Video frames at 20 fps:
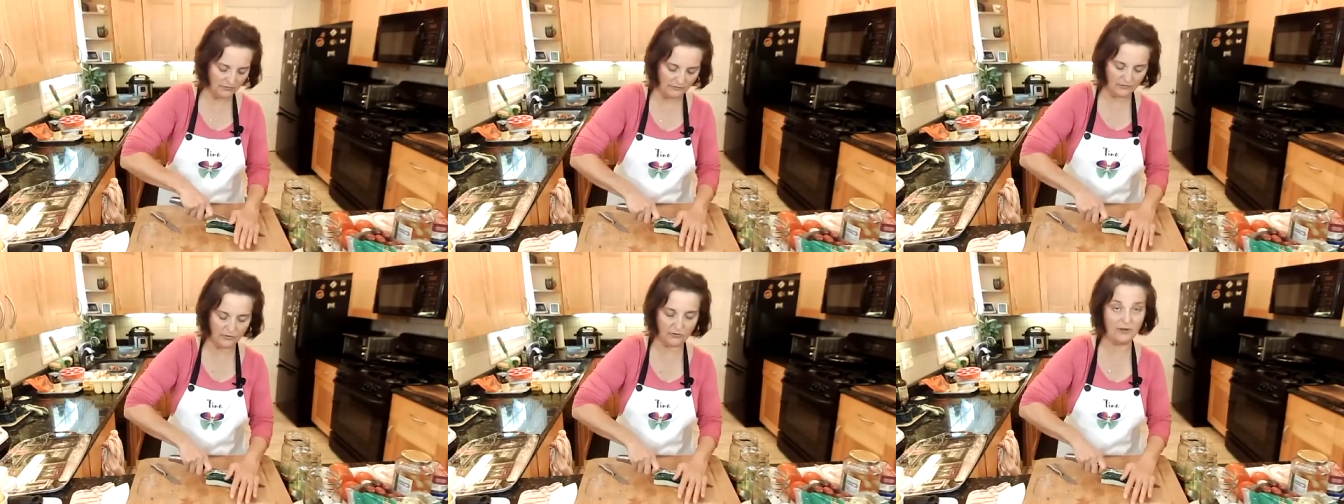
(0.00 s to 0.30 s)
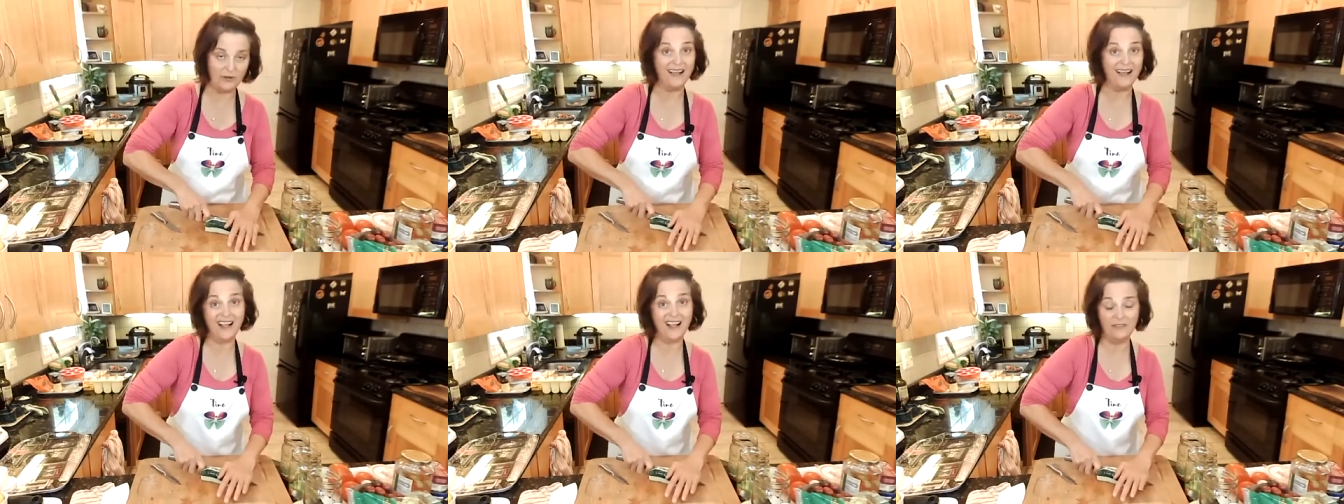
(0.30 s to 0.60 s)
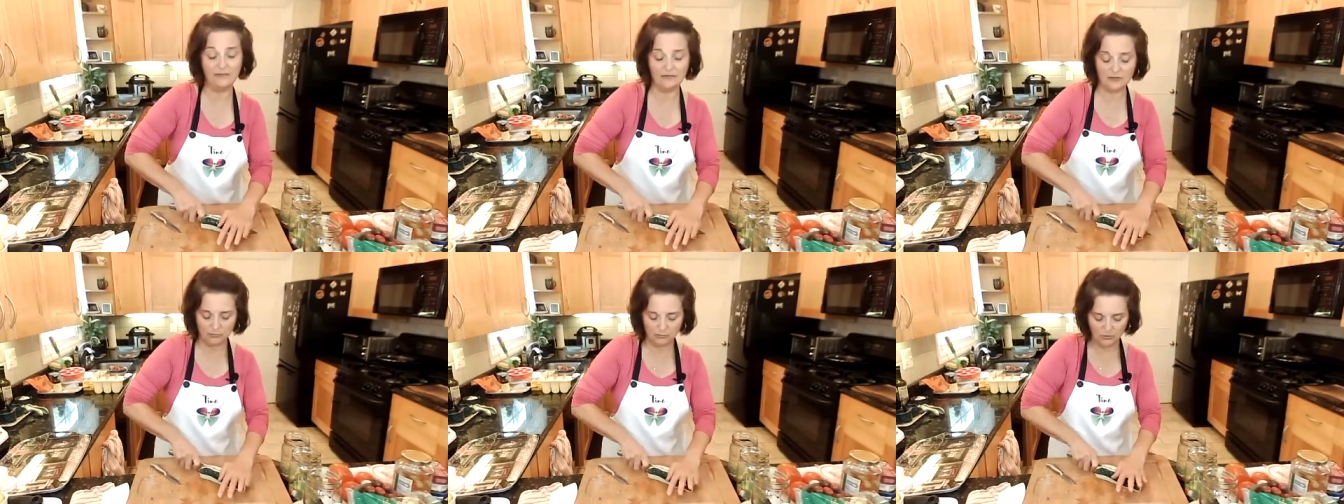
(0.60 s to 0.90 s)
If you're not
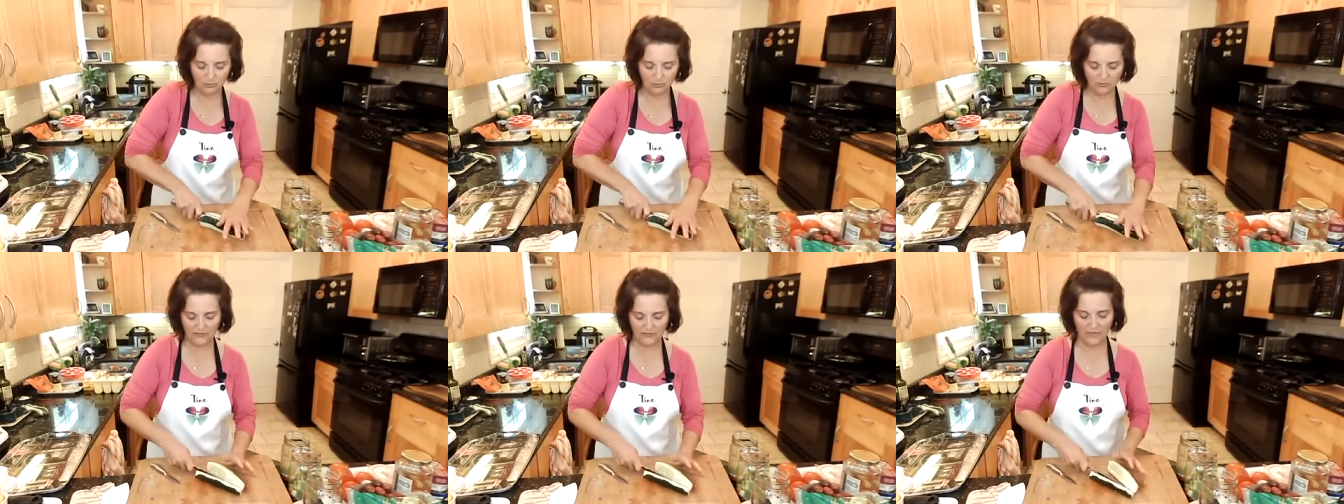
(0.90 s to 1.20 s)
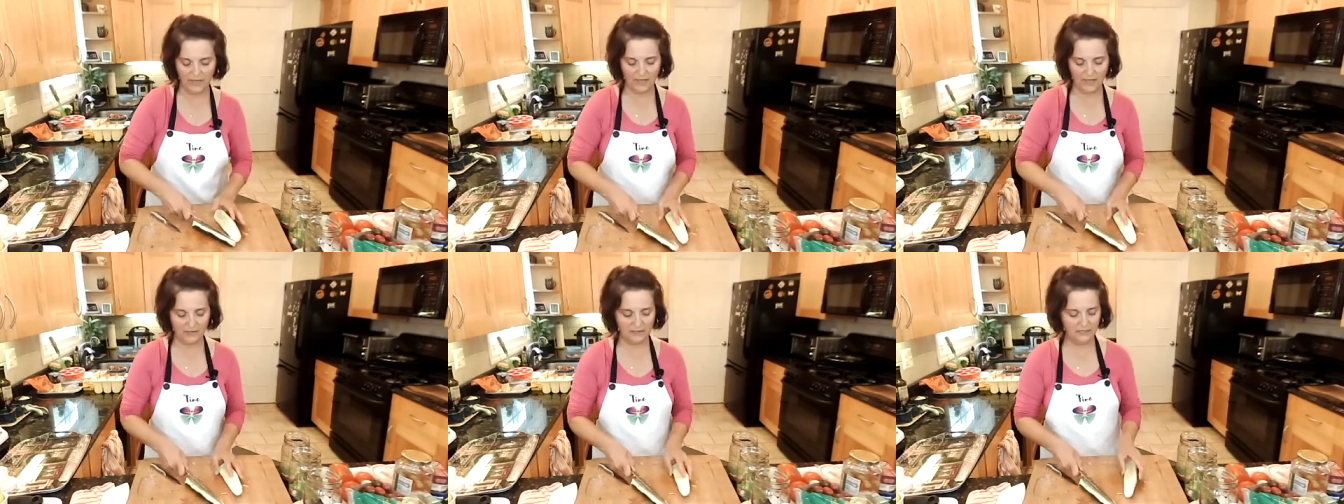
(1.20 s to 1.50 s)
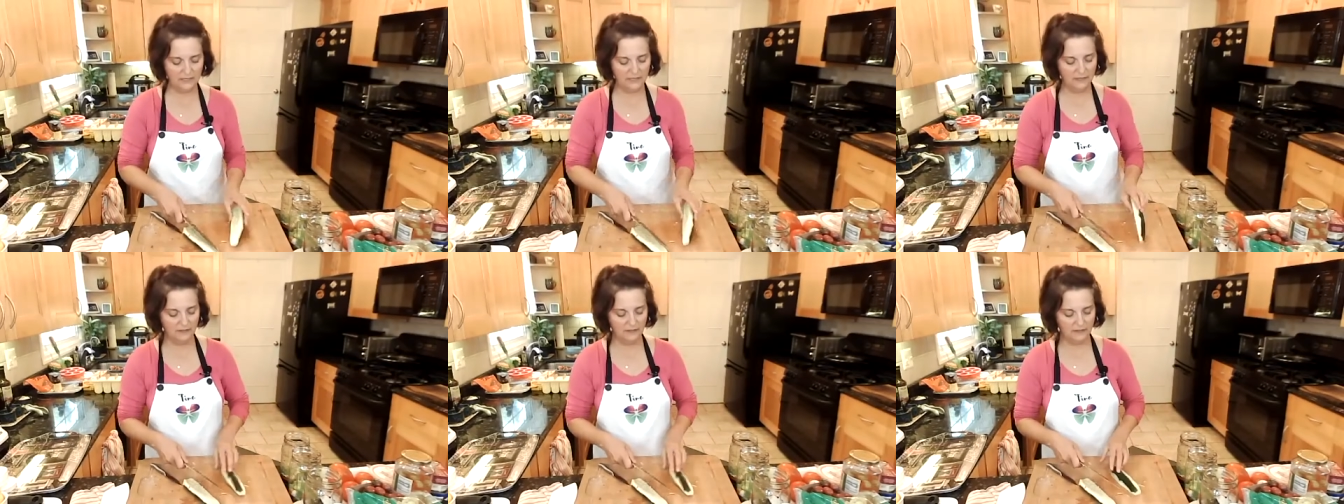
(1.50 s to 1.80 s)
comfortable with that,
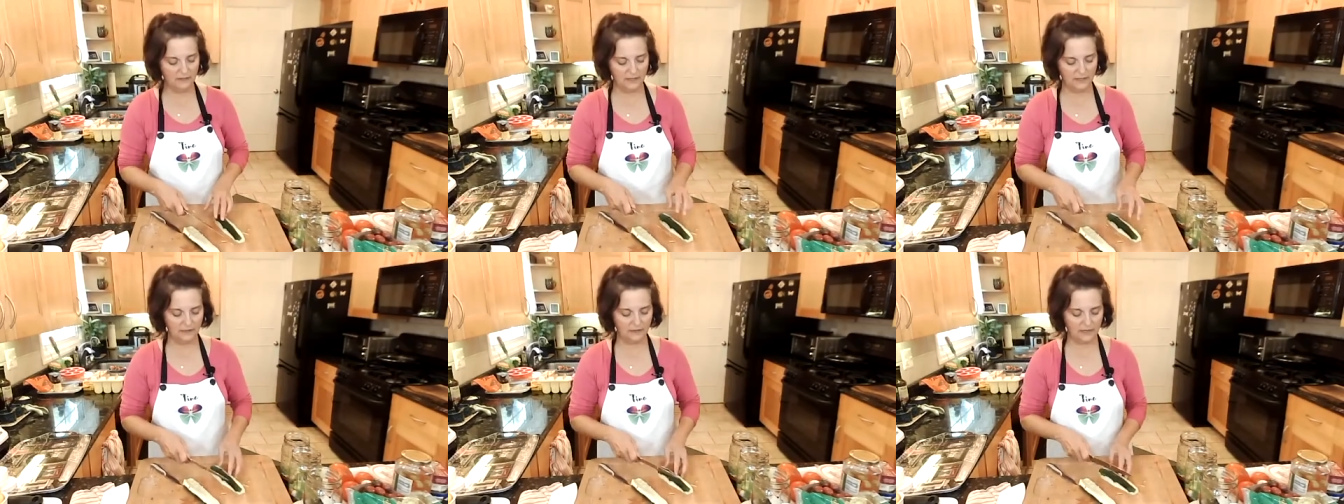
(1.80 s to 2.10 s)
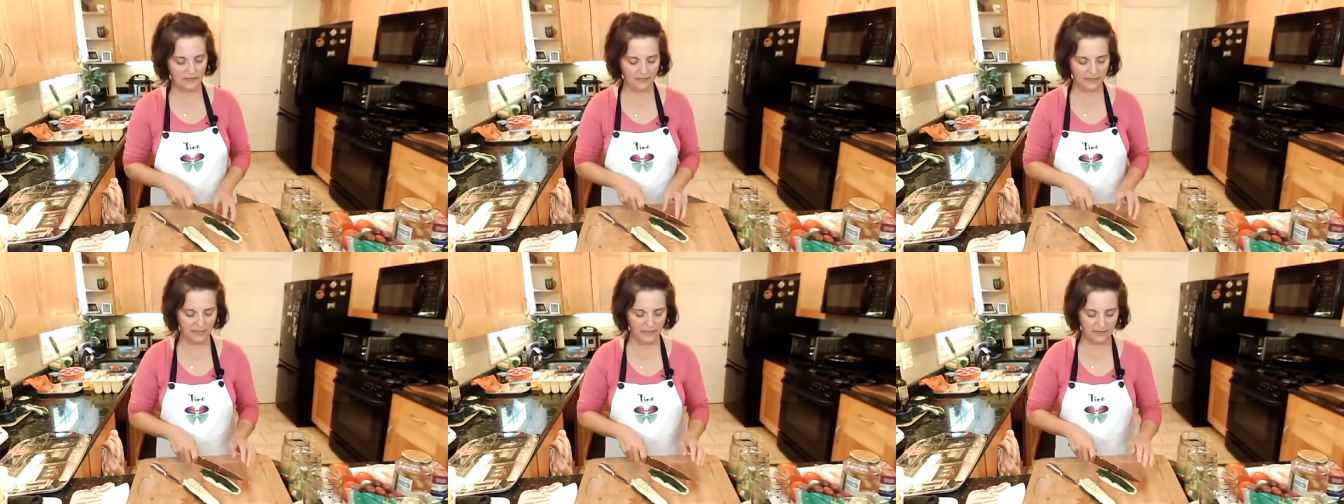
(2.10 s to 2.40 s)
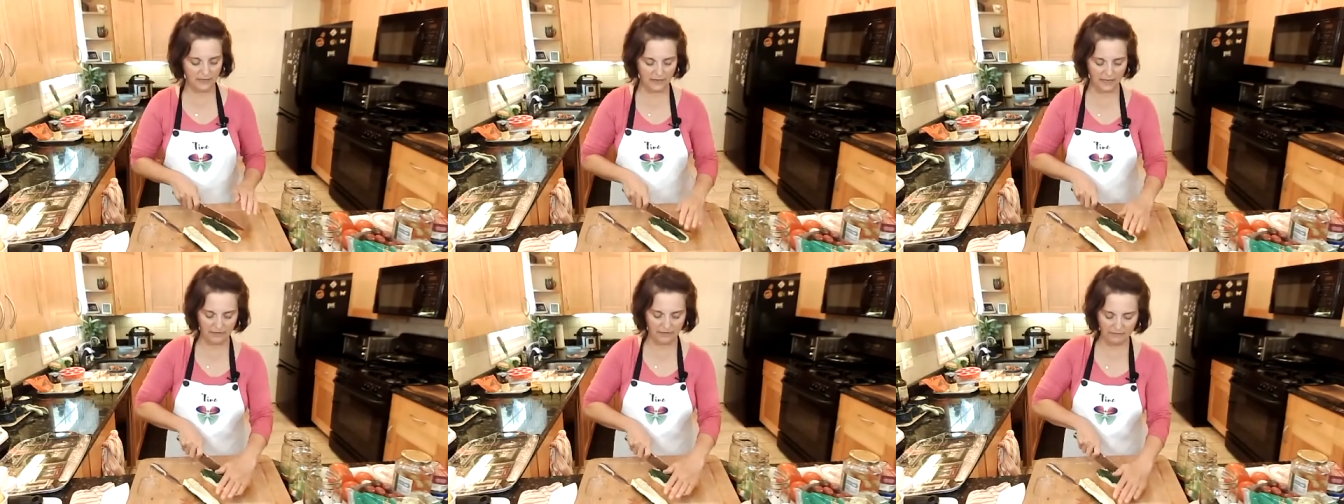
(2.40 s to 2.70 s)
then
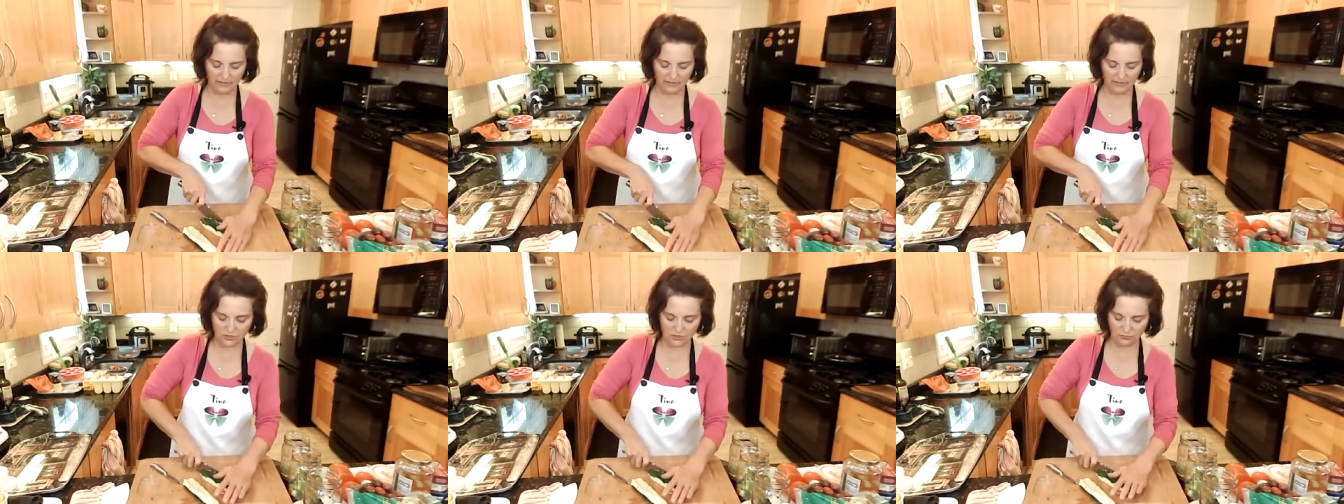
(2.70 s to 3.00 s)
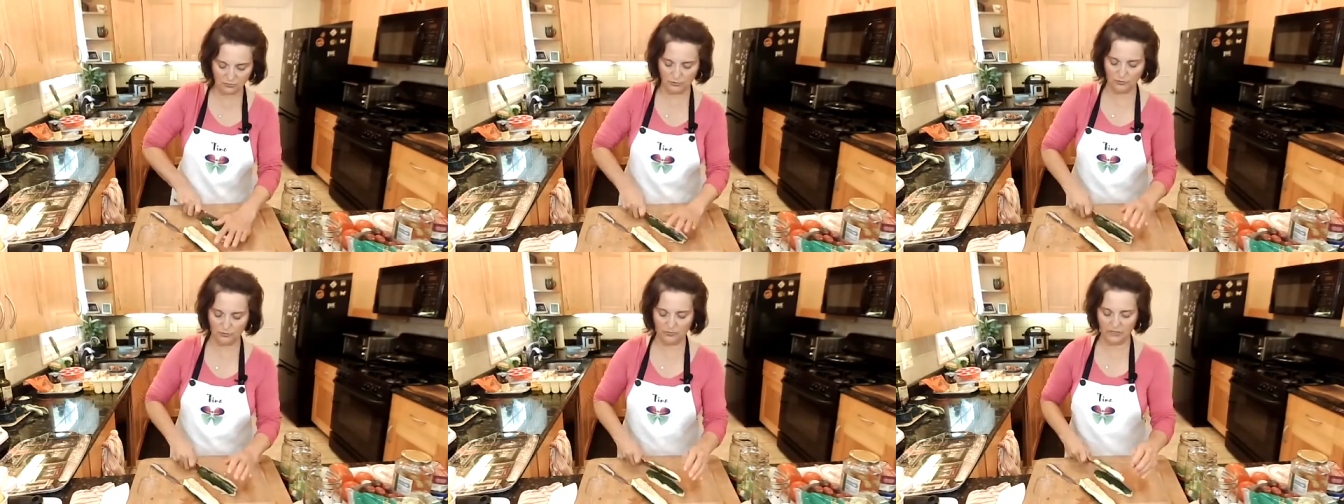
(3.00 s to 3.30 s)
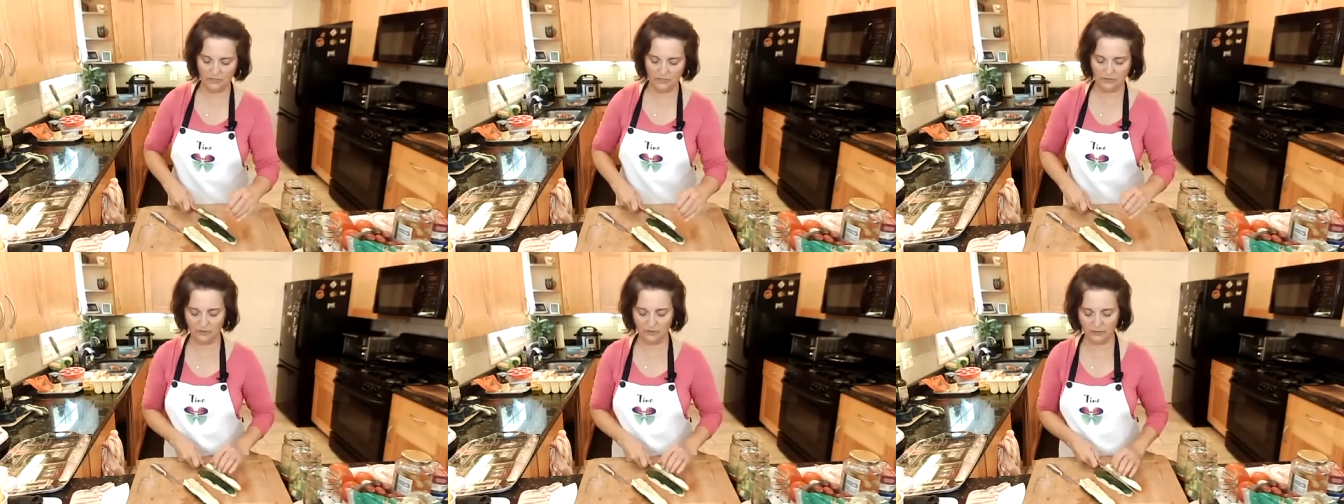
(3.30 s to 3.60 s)
get a vegetable
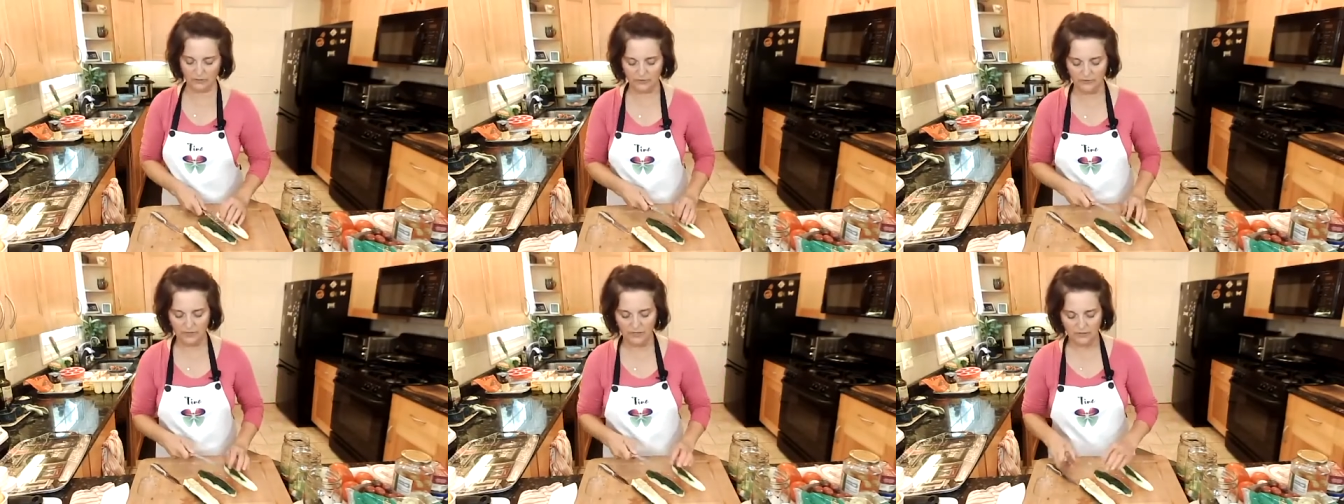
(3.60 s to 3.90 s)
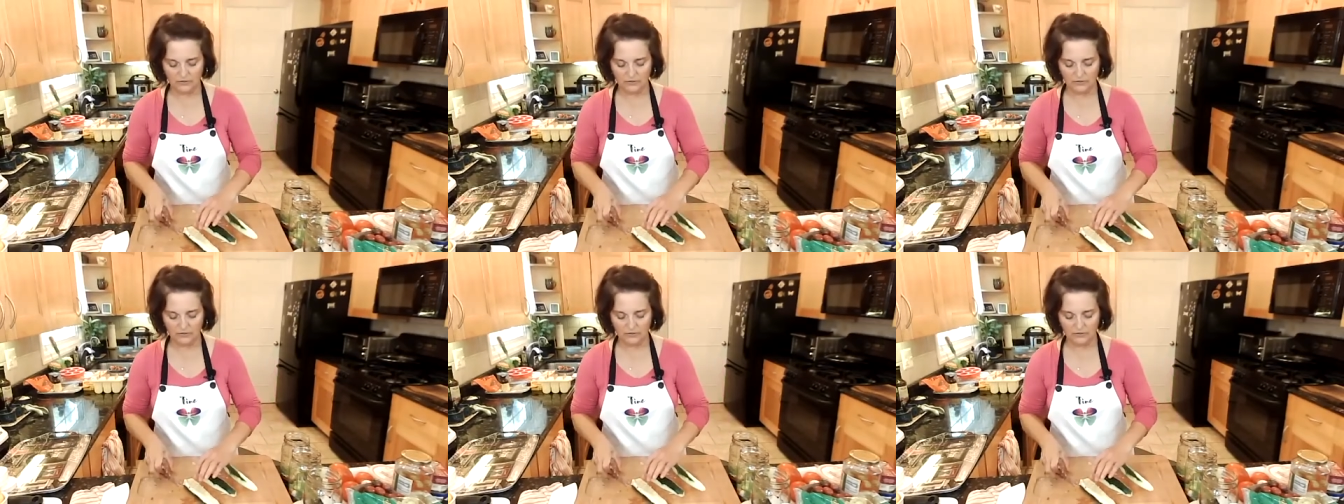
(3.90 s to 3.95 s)
peeler.